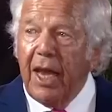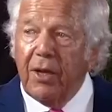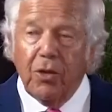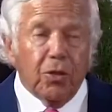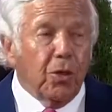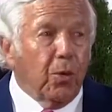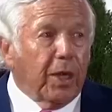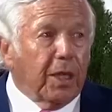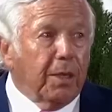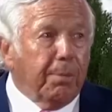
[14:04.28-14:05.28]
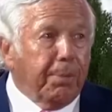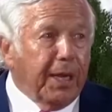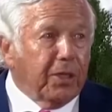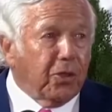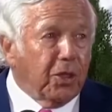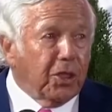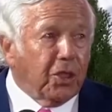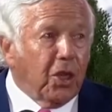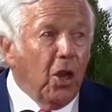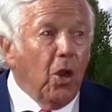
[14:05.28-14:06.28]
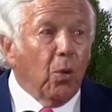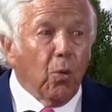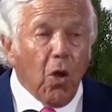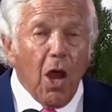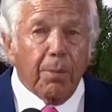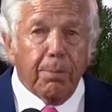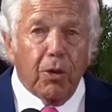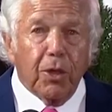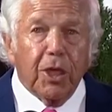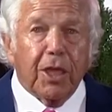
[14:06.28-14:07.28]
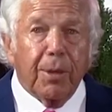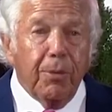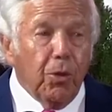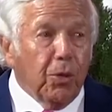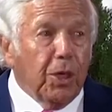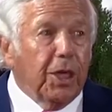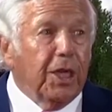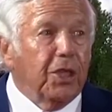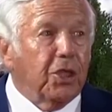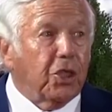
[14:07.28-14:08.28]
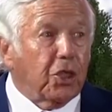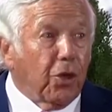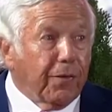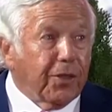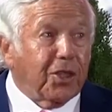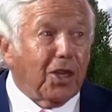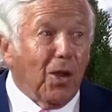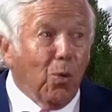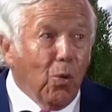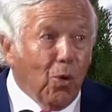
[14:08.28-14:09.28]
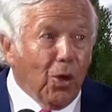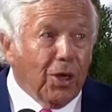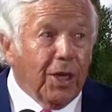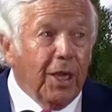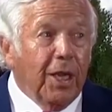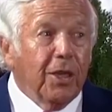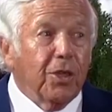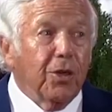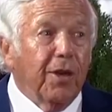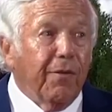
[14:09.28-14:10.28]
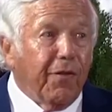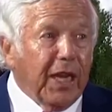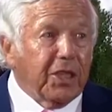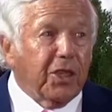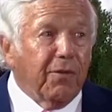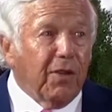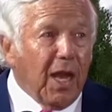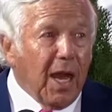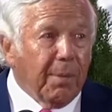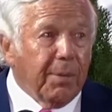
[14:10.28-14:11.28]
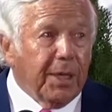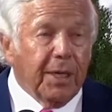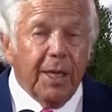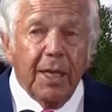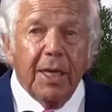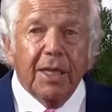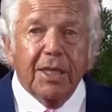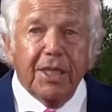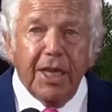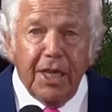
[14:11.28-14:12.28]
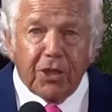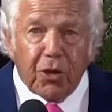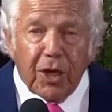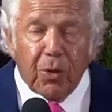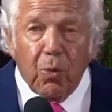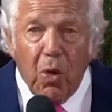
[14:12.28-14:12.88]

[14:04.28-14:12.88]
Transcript: Annual New England Patriots Ron Burton Community Service Award to defensive lineman Deatrich